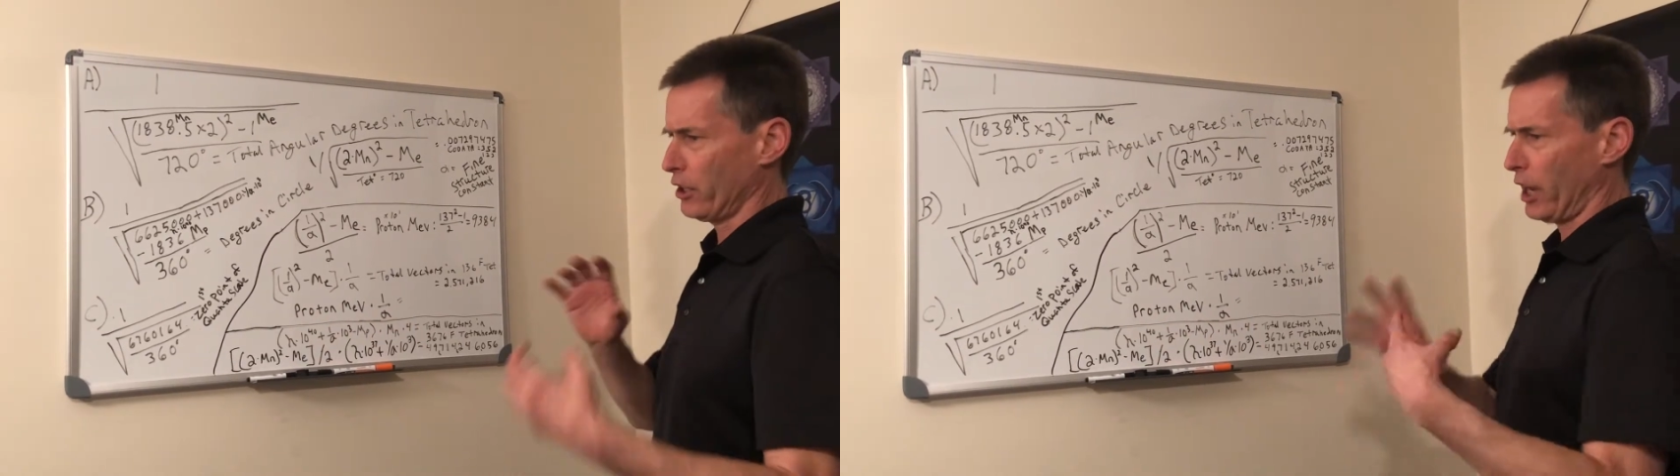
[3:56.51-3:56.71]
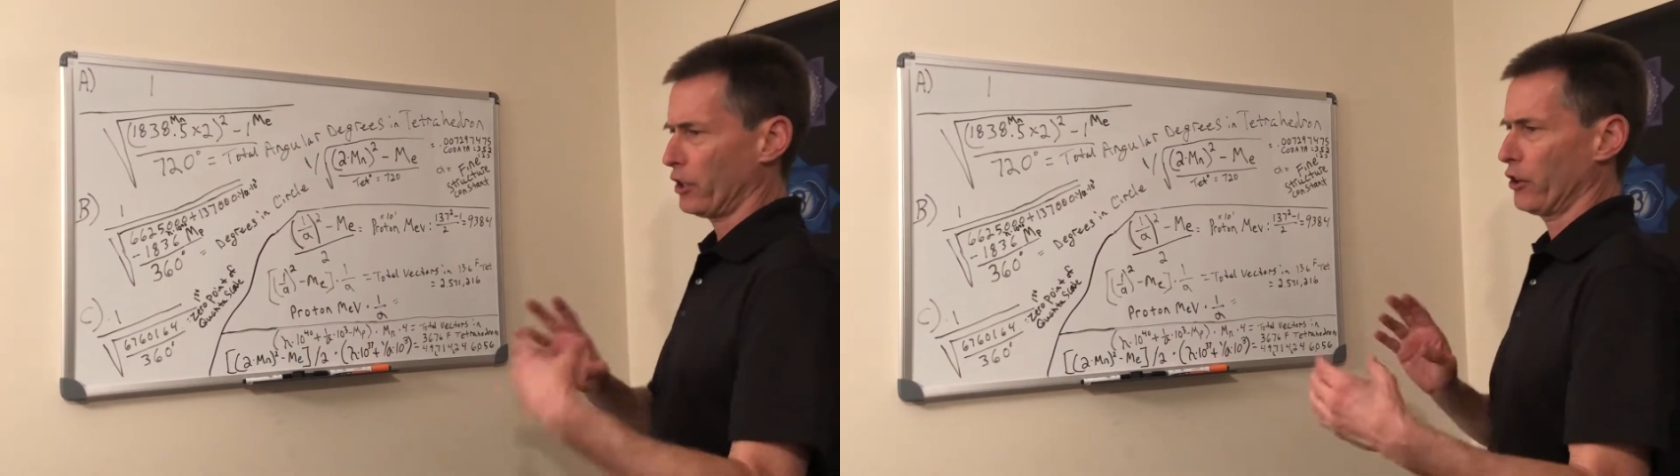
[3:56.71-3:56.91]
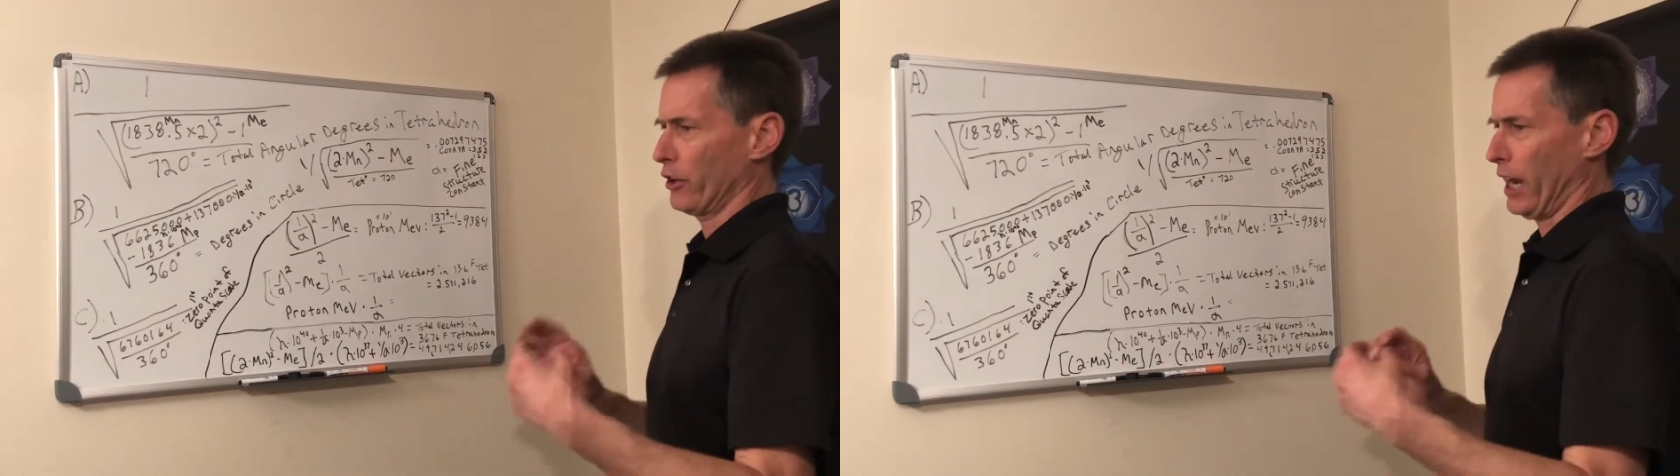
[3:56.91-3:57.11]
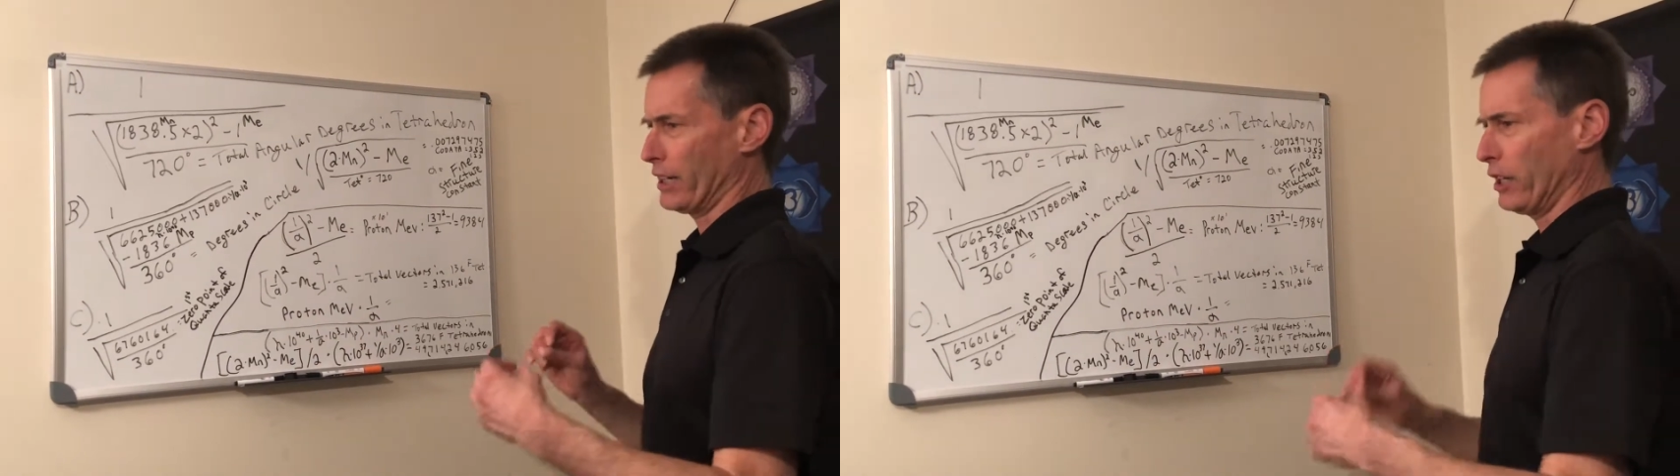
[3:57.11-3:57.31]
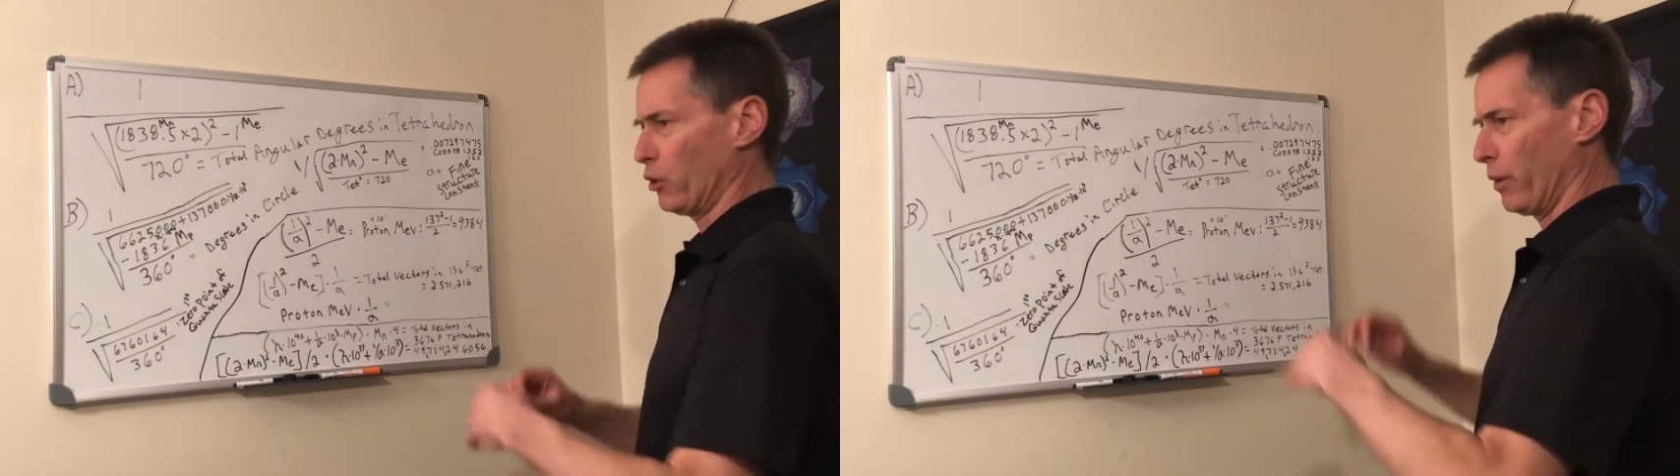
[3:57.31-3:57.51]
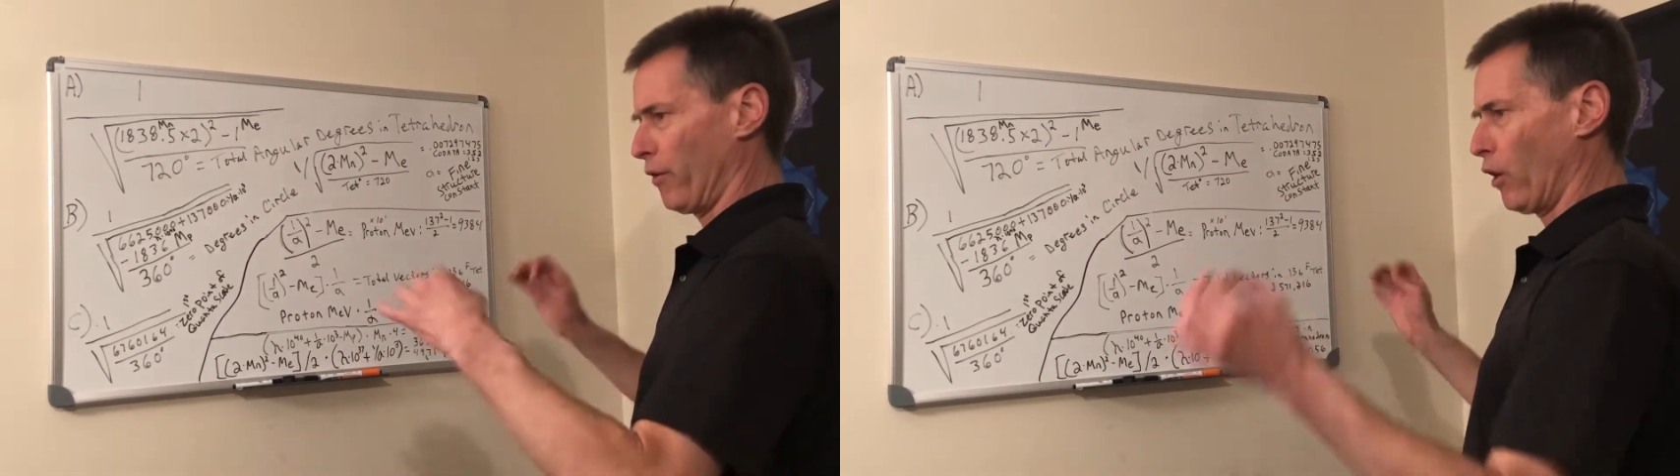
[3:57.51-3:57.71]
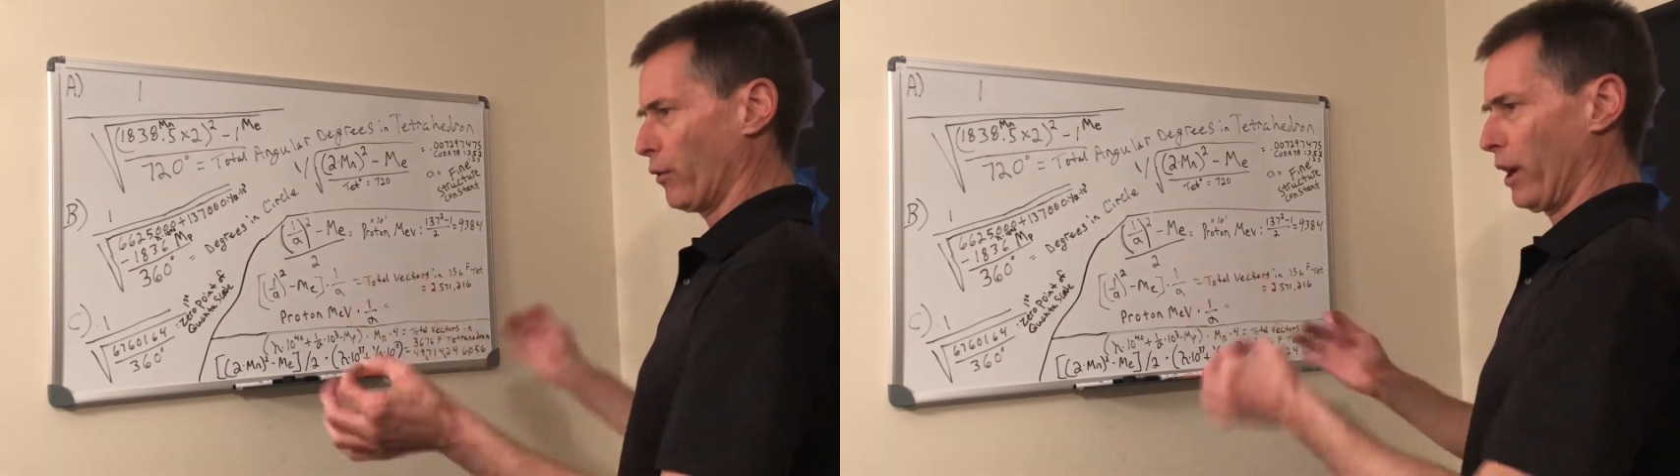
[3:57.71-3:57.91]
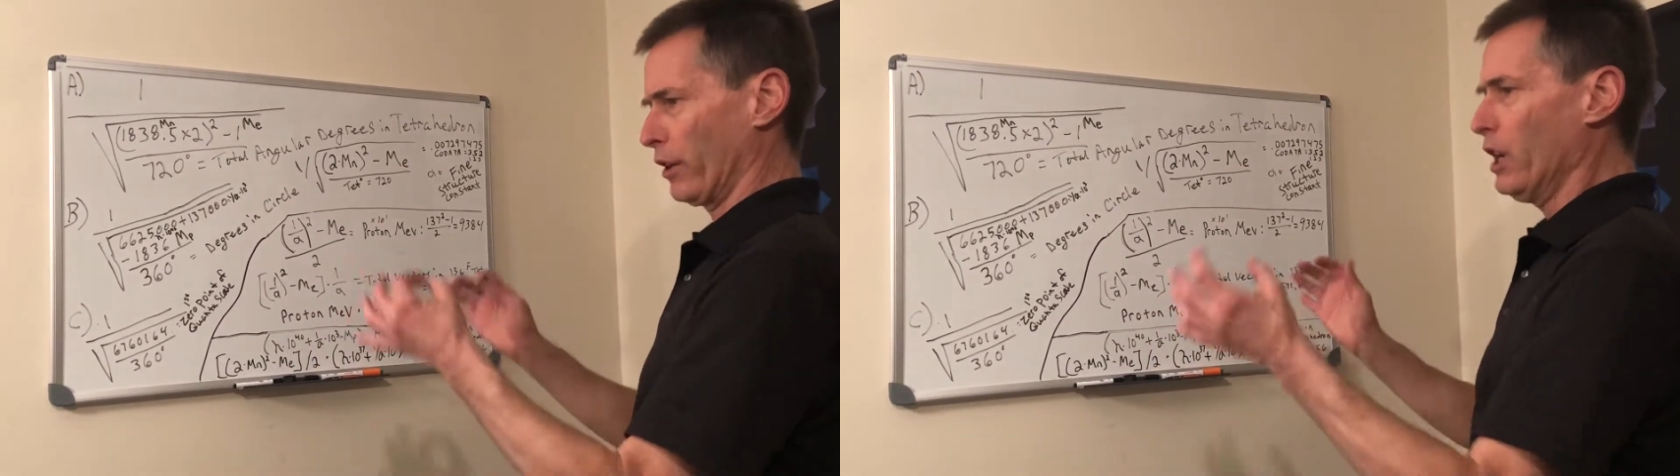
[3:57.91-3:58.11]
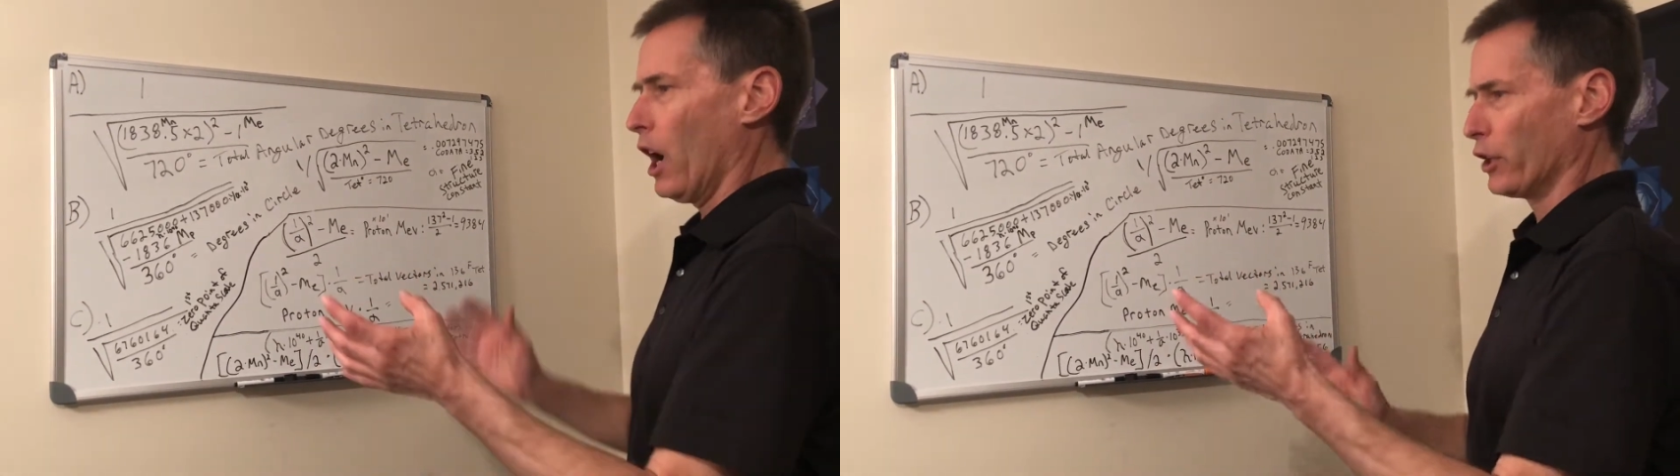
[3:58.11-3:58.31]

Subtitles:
919 who revolve around